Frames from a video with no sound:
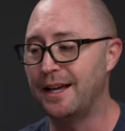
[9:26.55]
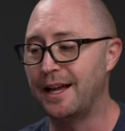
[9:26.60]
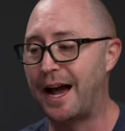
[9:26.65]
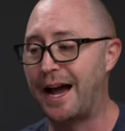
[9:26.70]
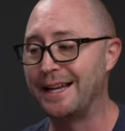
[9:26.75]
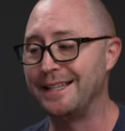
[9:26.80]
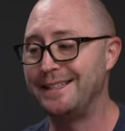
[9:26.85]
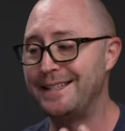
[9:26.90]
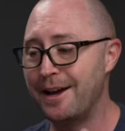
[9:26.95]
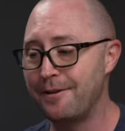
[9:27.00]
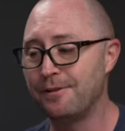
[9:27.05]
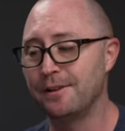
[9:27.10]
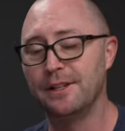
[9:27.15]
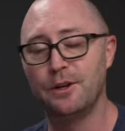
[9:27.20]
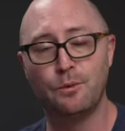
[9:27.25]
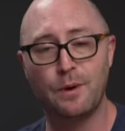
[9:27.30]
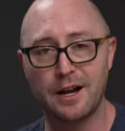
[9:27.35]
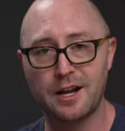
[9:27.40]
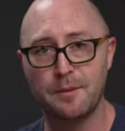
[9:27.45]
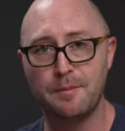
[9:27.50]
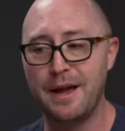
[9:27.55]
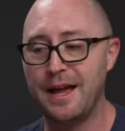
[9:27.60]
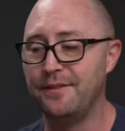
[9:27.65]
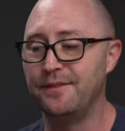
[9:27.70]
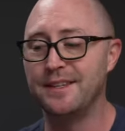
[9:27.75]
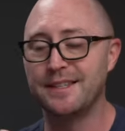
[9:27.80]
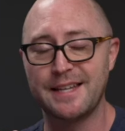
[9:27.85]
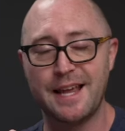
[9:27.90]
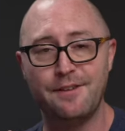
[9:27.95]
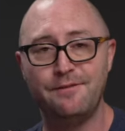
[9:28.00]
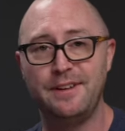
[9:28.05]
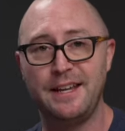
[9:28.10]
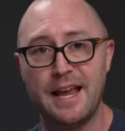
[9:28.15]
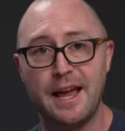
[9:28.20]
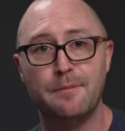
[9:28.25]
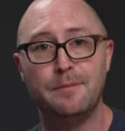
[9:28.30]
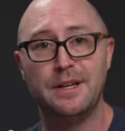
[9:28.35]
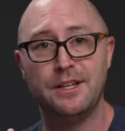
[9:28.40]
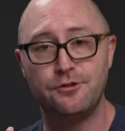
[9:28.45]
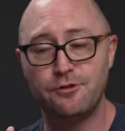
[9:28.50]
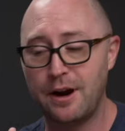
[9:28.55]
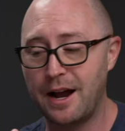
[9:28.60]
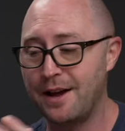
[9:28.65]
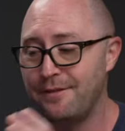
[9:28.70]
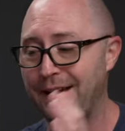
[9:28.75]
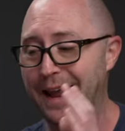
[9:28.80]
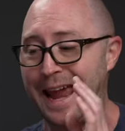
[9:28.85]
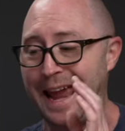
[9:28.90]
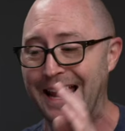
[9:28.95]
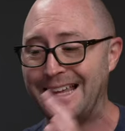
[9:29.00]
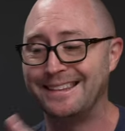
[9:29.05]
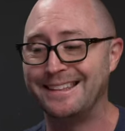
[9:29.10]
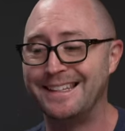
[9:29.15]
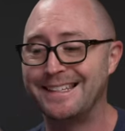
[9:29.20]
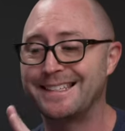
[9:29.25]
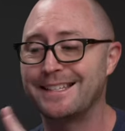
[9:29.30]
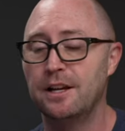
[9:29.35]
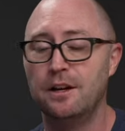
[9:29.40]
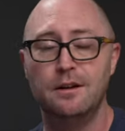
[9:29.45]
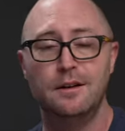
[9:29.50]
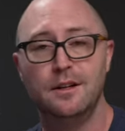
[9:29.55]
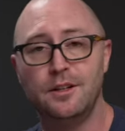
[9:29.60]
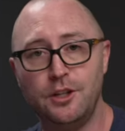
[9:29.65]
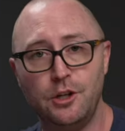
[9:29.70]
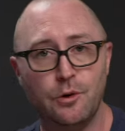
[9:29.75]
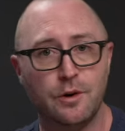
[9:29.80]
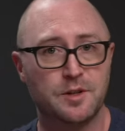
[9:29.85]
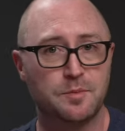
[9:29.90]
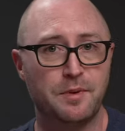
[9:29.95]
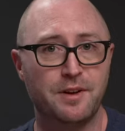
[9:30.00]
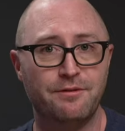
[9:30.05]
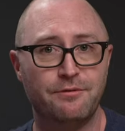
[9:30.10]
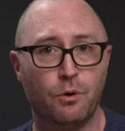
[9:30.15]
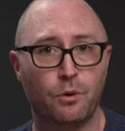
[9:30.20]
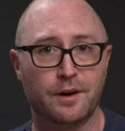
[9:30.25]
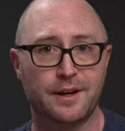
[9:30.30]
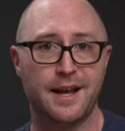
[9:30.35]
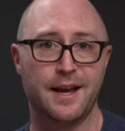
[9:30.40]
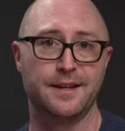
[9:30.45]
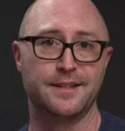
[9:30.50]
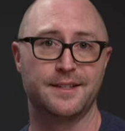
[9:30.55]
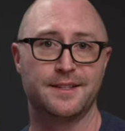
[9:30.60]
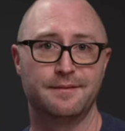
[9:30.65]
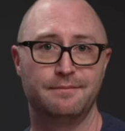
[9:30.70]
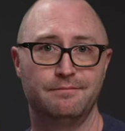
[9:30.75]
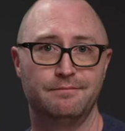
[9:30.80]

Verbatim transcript: I definitely recommend this N V M E drive and this U S B four case.